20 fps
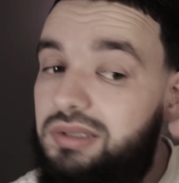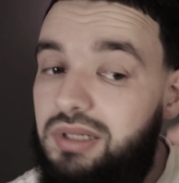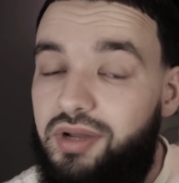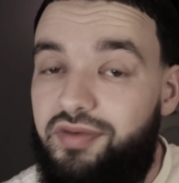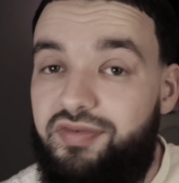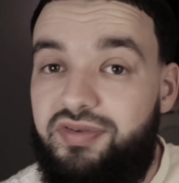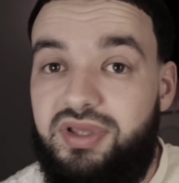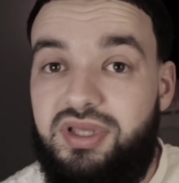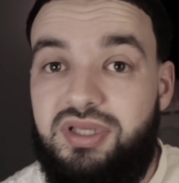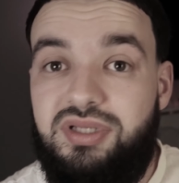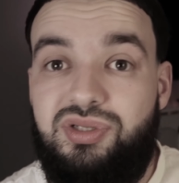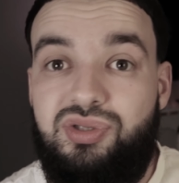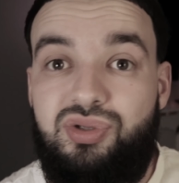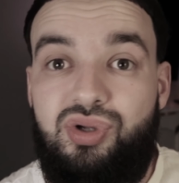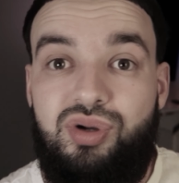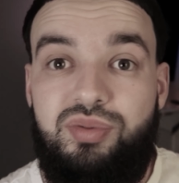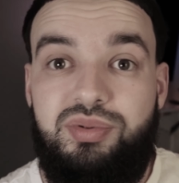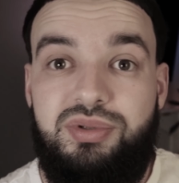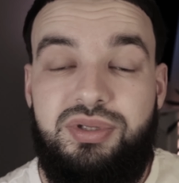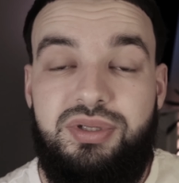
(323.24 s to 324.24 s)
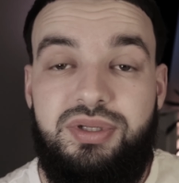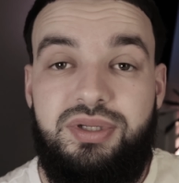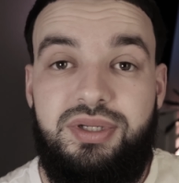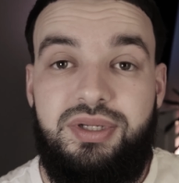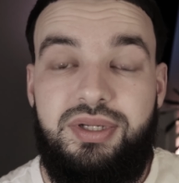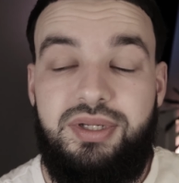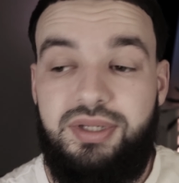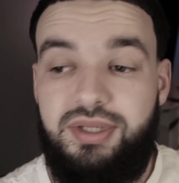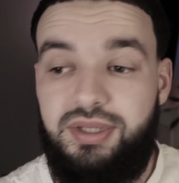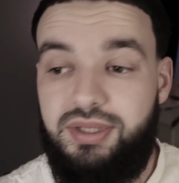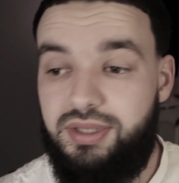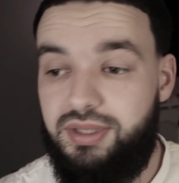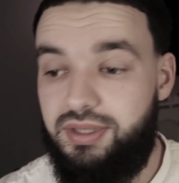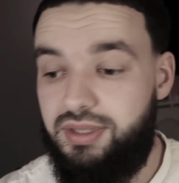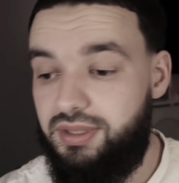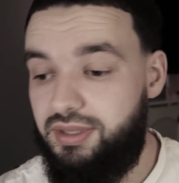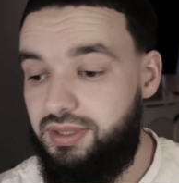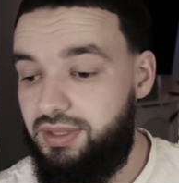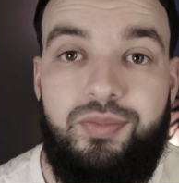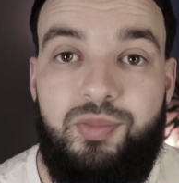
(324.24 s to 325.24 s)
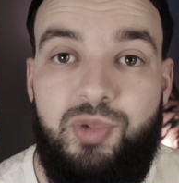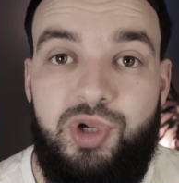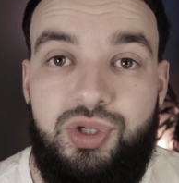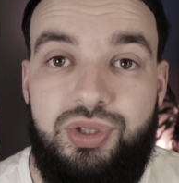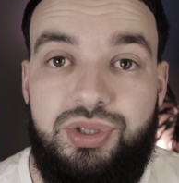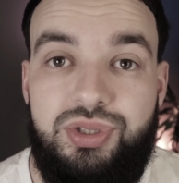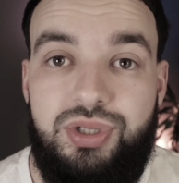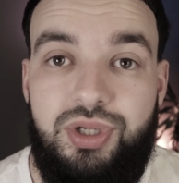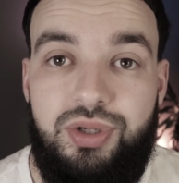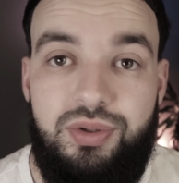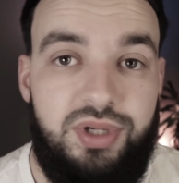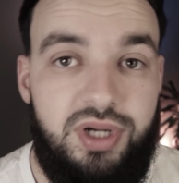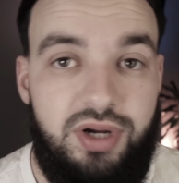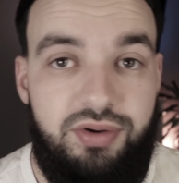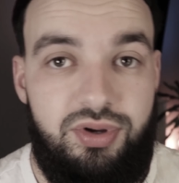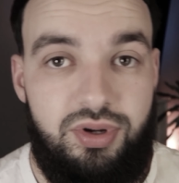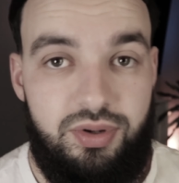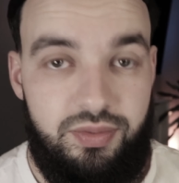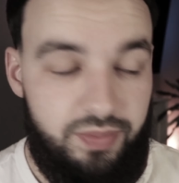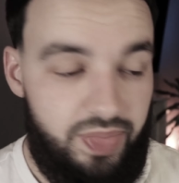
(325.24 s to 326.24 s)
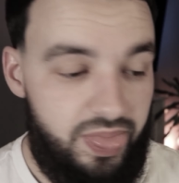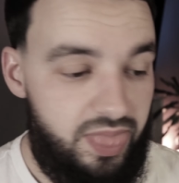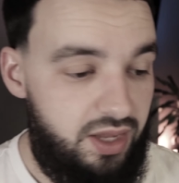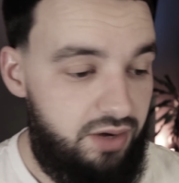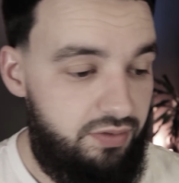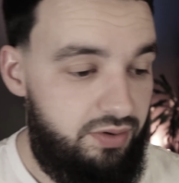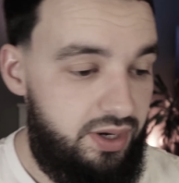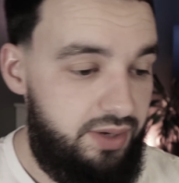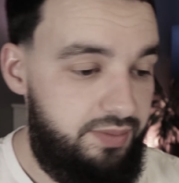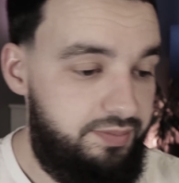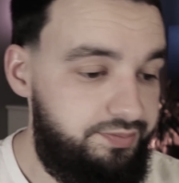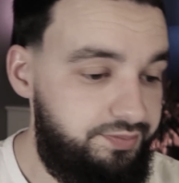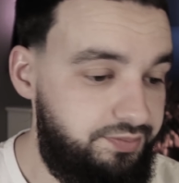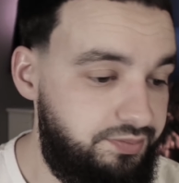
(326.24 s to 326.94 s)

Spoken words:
I think it stopped. We're good to go. Carry on. All right.